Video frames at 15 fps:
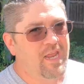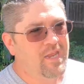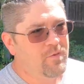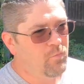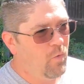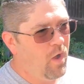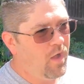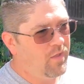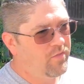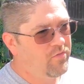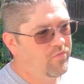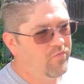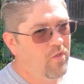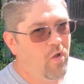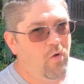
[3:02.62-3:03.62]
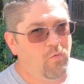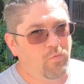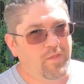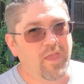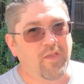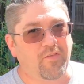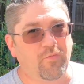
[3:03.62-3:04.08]
80 watts. So,
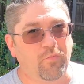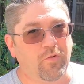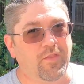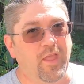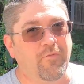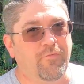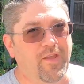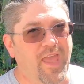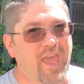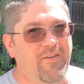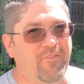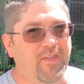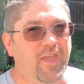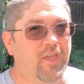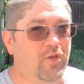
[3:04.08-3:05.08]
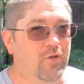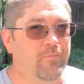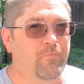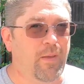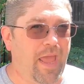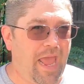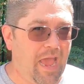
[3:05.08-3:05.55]
yes, we're definitely having a
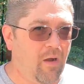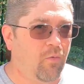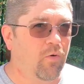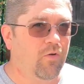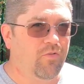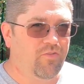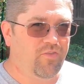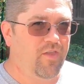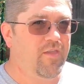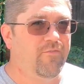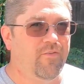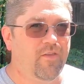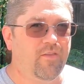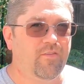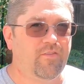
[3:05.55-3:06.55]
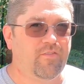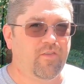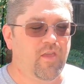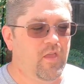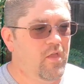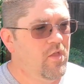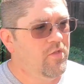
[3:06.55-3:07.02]
good power savings.
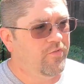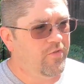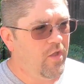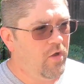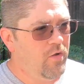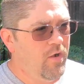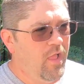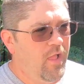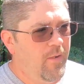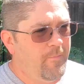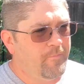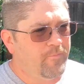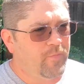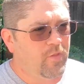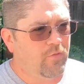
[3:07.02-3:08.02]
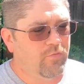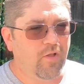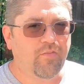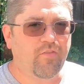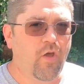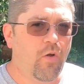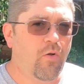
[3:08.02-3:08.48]
So,
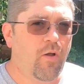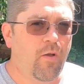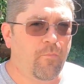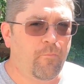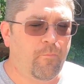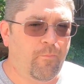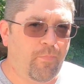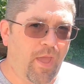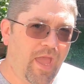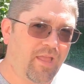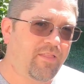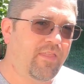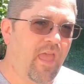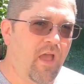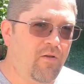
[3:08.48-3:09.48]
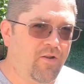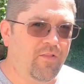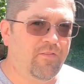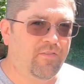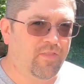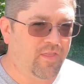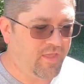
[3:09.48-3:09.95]
let's go back down
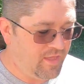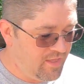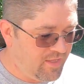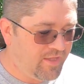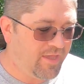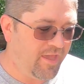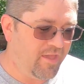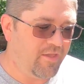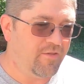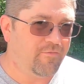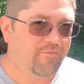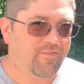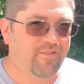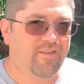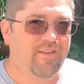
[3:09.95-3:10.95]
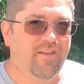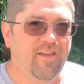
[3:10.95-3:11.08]
into the Geek Cave,